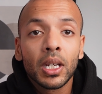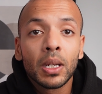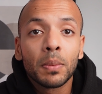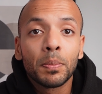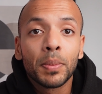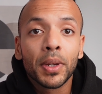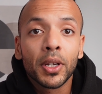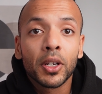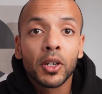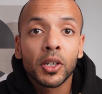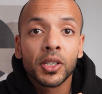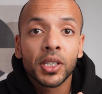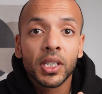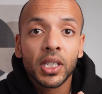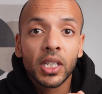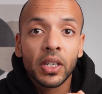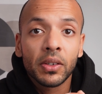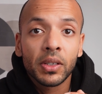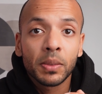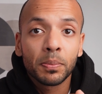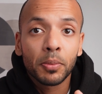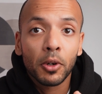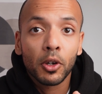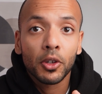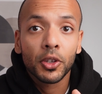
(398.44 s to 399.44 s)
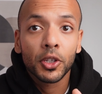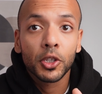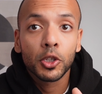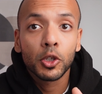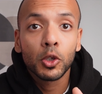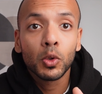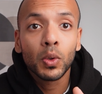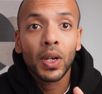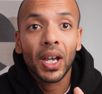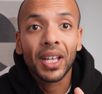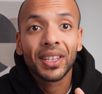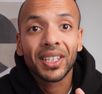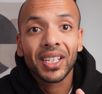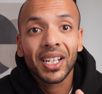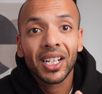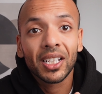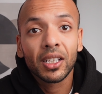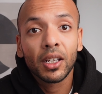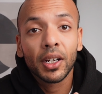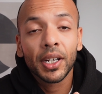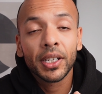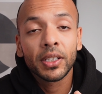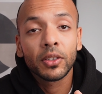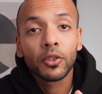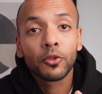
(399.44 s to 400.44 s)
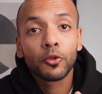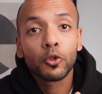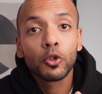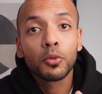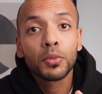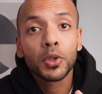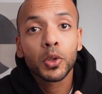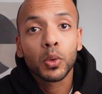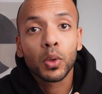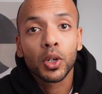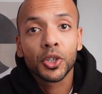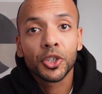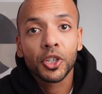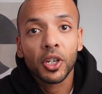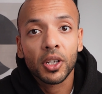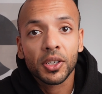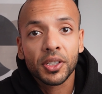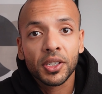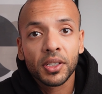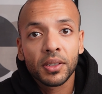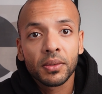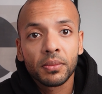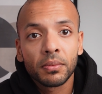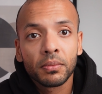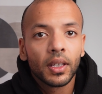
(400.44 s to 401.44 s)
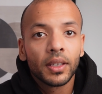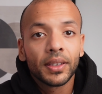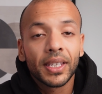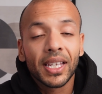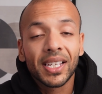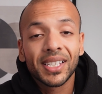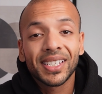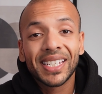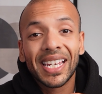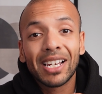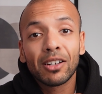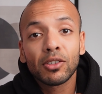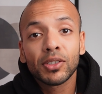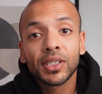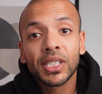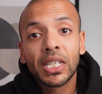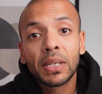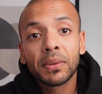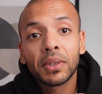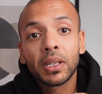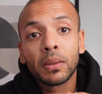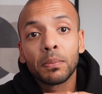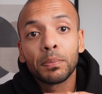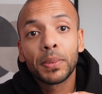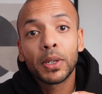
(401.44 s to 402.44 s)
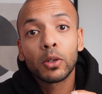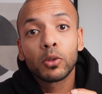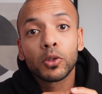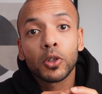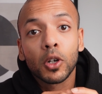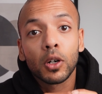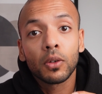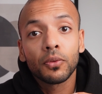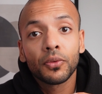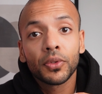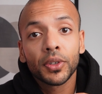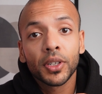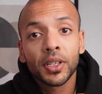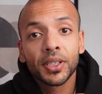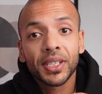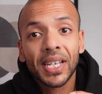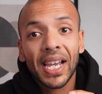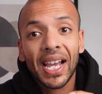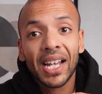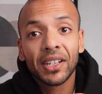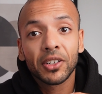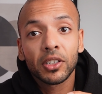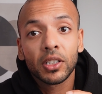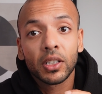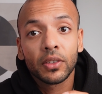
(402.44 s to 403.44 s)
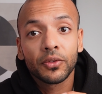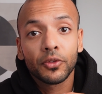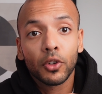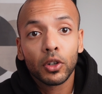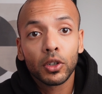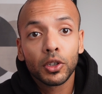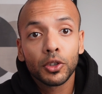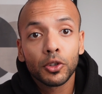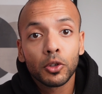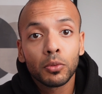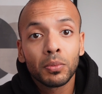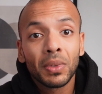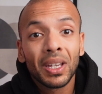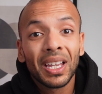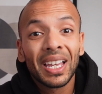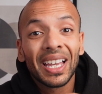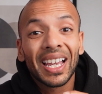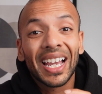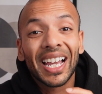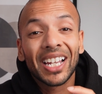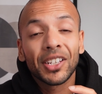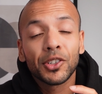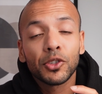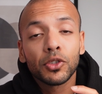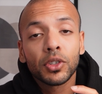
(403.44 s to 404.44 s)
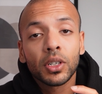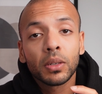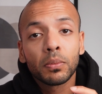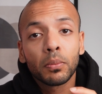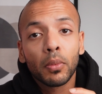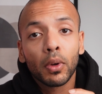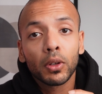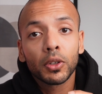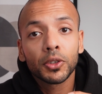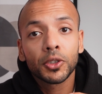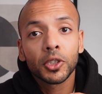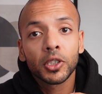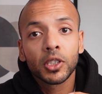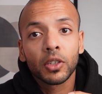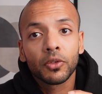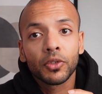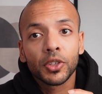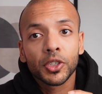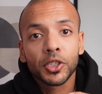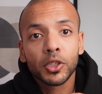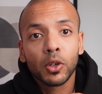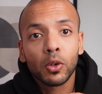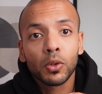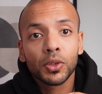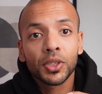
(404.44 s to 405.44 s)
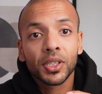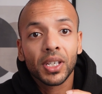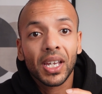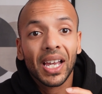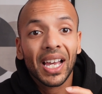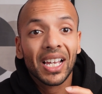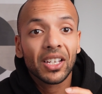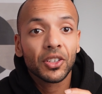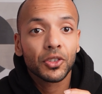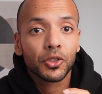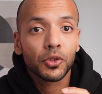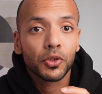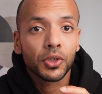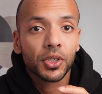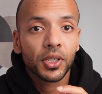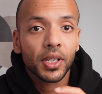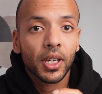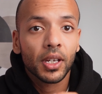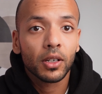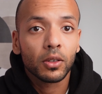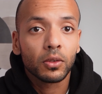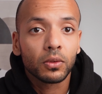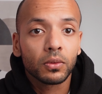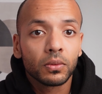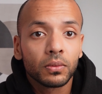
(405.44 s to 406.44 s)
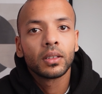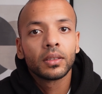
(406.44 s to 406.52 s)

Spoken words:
Because it gives both you and the client room to adjust. Their sales team can build confidence handling volume, and you can monitor the results as you scale.